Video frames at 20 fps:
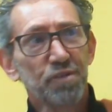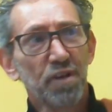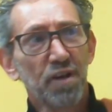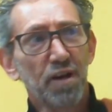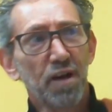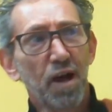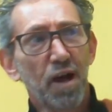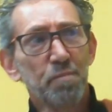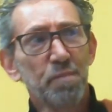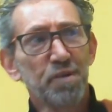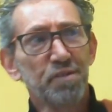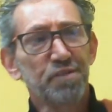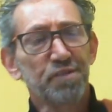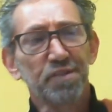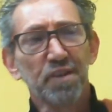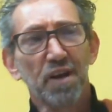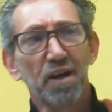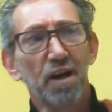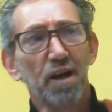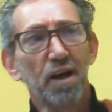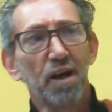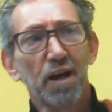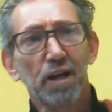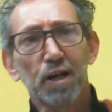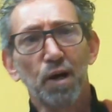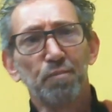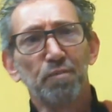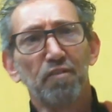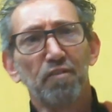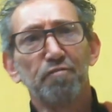I missed a
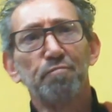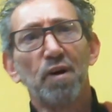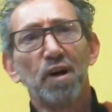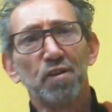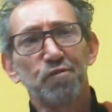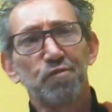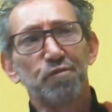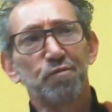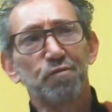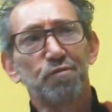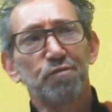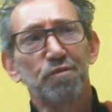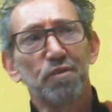couple of months